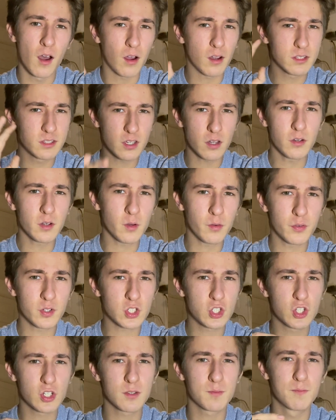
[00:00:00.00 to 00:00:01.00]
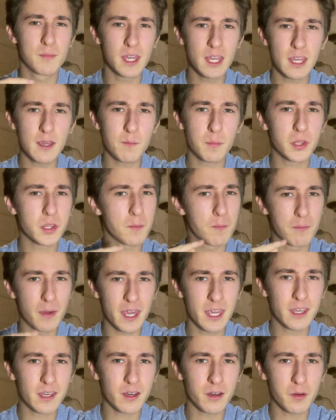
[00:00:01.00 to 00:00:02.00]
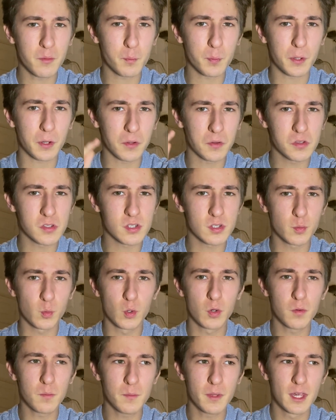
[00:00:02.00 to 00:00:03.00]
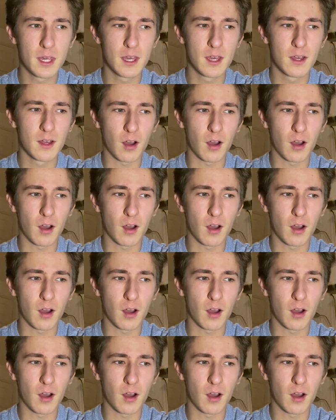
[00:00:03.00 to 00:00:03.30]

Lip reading: I don't know if it's just me, but the makeup on Swarm,